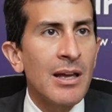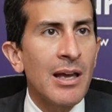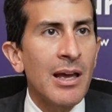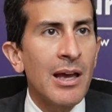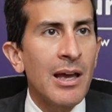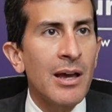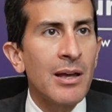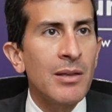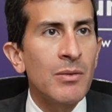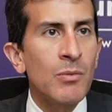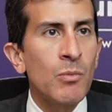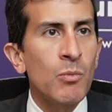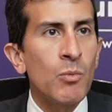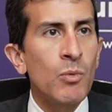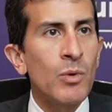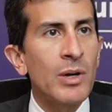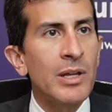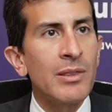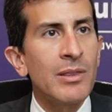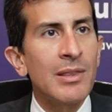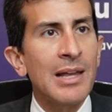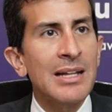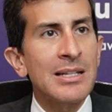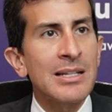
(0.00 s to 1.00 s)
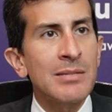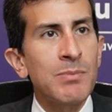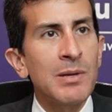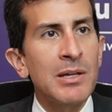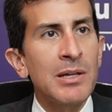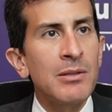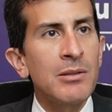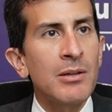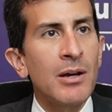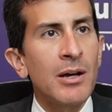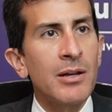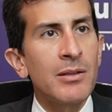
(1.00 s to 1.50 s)
And when that's
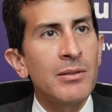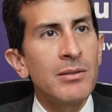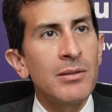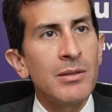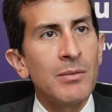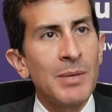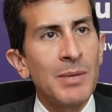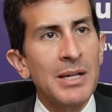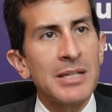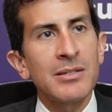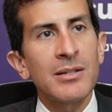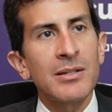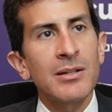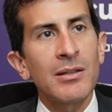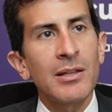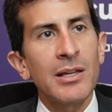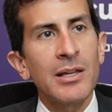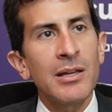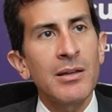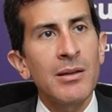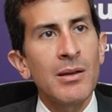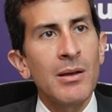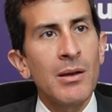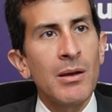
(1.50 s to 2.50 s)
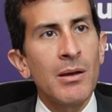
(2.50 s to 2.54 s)
being done domestically,